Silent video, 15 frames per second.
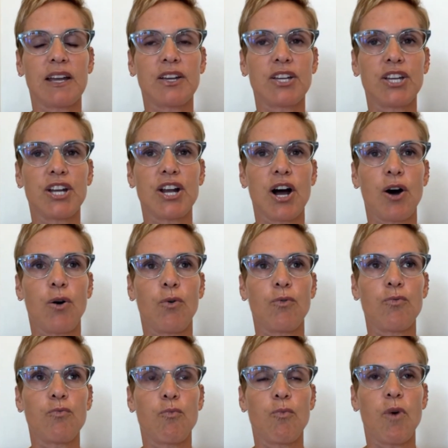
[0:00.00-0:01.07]
you know,
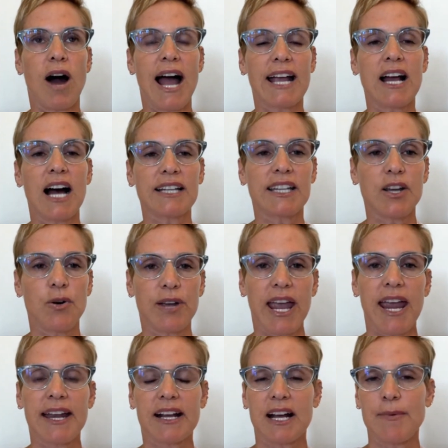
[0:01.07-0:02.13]
I got the
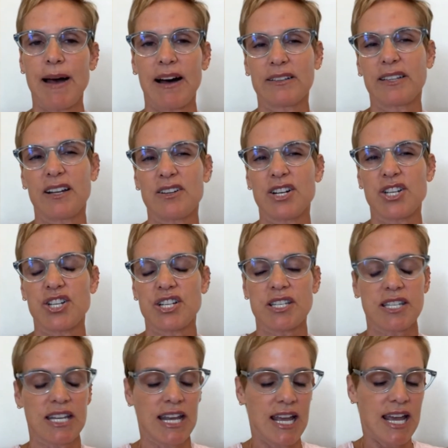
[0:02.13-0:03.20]
okay to come out there, and
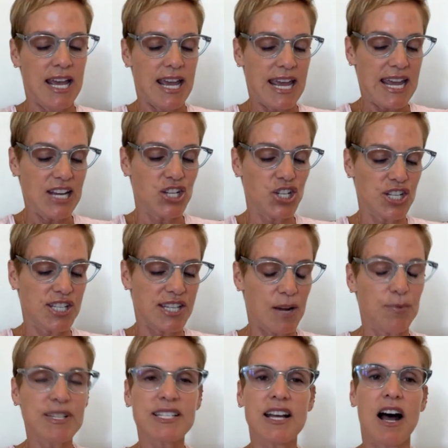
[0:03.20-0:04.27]
it
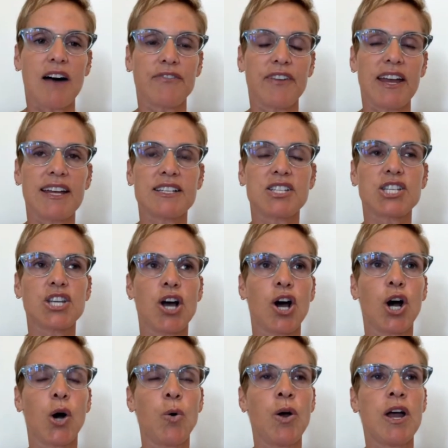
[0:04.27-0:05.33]
was tough. And
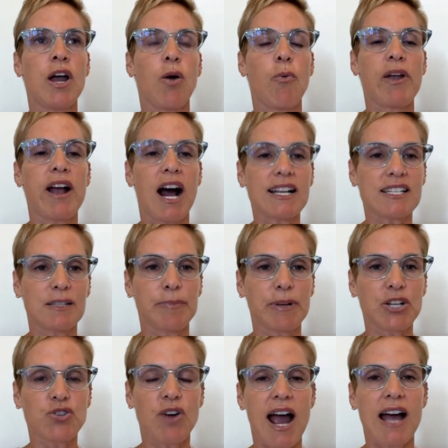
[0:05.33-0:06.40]
so we got to Olympic
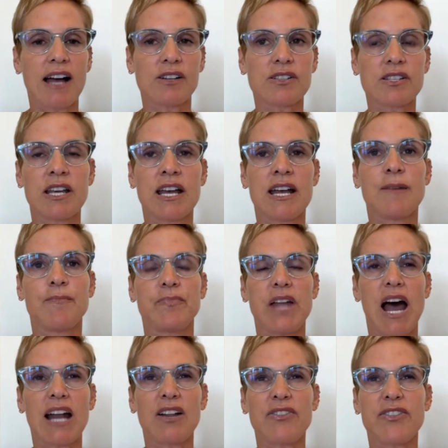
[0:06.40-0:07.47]
trials.
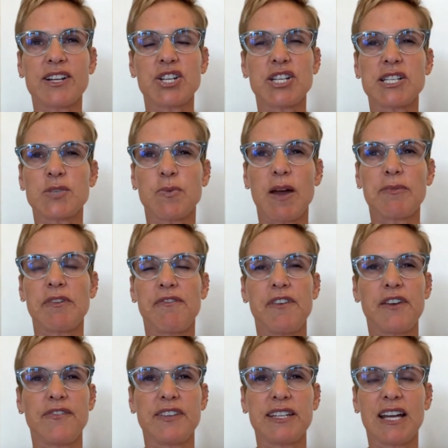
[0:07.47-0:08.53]
I don't think she swam the
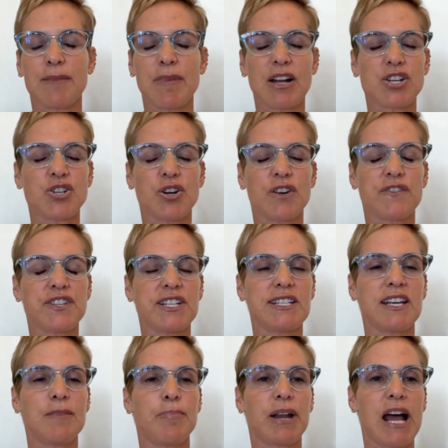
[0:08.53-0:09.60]
50. I'm not sure if she
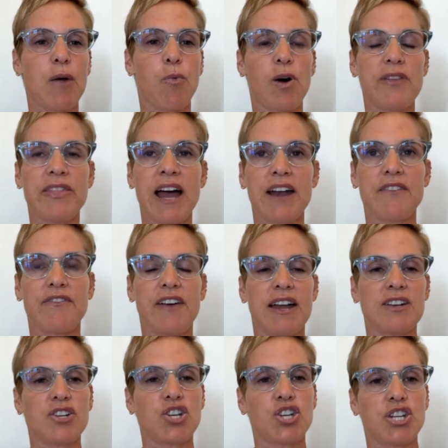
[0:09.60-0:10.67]
did, but I won that
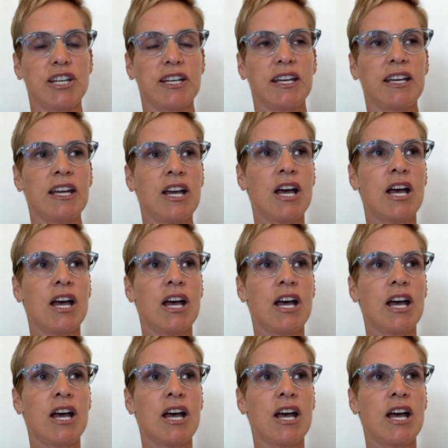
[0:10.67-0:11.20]
event. And